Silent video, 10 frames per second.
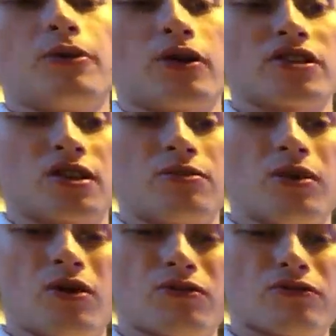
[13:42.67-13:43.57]
be honest, I'm
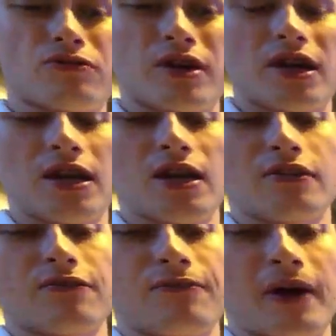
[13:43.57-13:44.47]
not really a
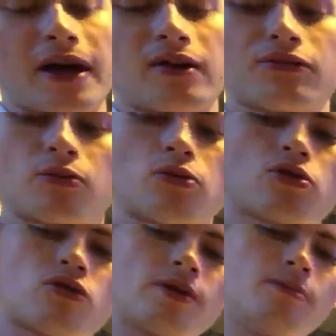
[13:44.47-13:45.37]
fan of the
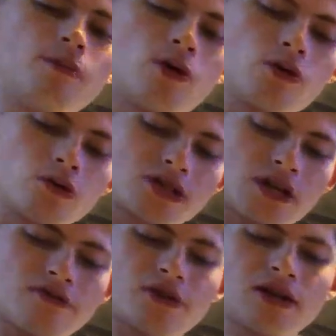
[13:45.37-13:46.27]
Warcry models
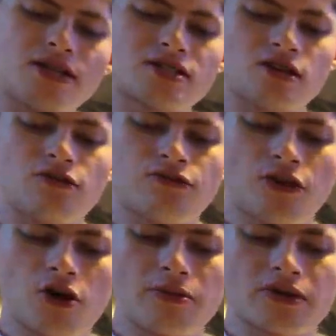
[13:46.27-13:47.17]
they've released so
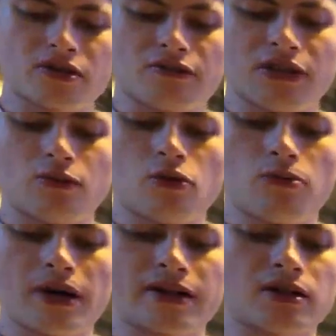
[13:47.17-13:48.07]
far because I think the
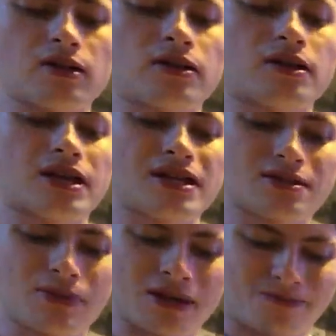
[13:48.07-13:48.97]
Warband
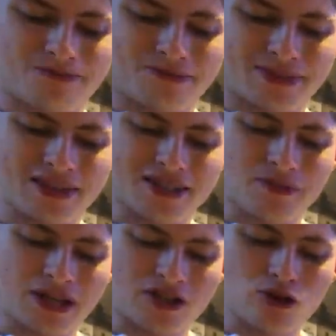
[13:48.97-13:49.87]
looks a
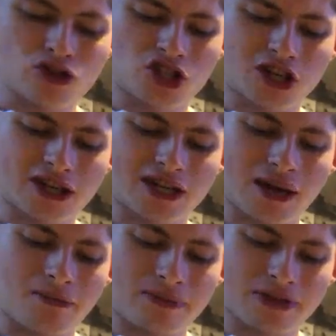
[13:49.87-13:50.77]
bit too chunky.